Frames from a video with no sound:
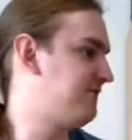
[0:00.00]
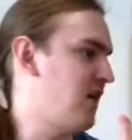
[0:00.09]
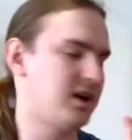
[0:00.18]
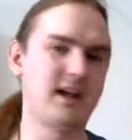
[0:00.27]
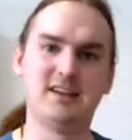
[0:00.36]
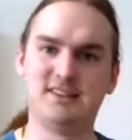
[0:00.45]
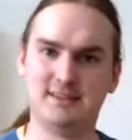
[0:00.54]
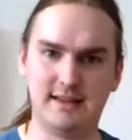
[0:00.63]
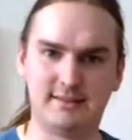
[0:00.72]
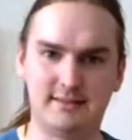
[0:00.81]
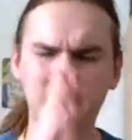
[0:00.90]
fuck is
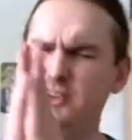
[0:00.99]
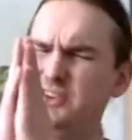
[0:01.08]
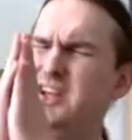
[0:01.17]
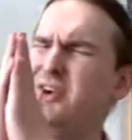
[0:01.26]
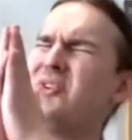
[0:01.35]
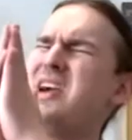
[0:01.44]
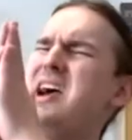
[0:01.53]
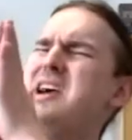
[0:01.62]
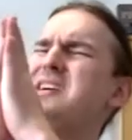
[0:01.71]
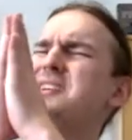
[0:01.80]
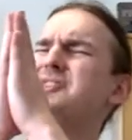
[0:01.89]
this? Now,
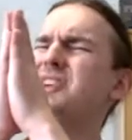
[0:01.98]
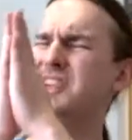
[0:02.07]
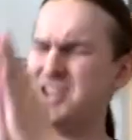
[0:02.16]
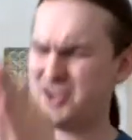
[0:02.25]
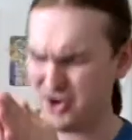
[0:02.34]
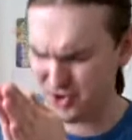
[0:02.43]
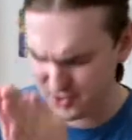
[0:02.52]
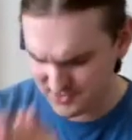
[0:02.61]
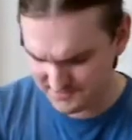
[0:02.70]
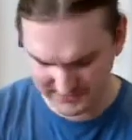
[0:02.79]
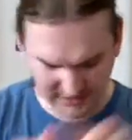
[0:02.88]
okay, Jaleco.
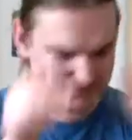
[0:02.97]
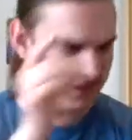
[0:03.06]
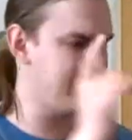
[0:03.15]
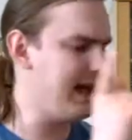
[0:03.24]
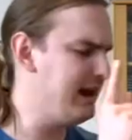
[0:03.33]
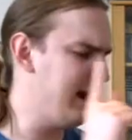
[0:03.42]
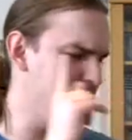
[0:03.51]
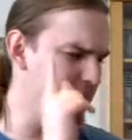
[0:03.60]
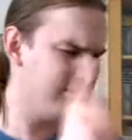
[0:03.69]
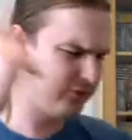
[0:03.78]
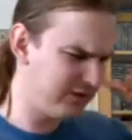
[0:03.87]
It's not bad
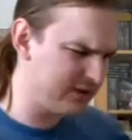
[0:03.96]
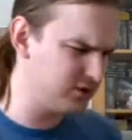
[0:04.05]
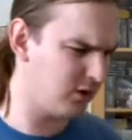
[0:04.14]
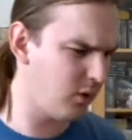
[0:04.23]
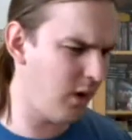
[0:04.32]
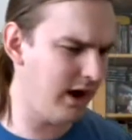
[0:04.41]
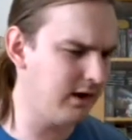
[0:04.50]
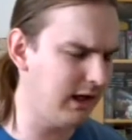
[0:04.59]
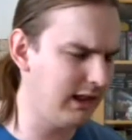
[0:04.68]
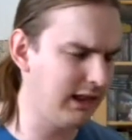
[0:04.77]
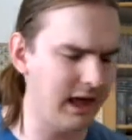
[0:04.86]
enough that you
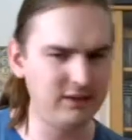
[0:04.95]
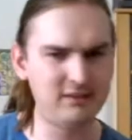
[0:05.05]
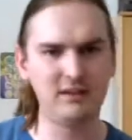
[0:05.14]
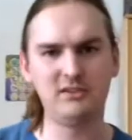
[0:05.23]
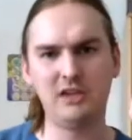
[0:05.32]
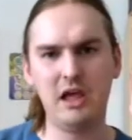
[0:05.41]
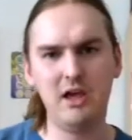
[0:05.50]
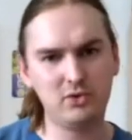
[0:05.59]
acquired a license to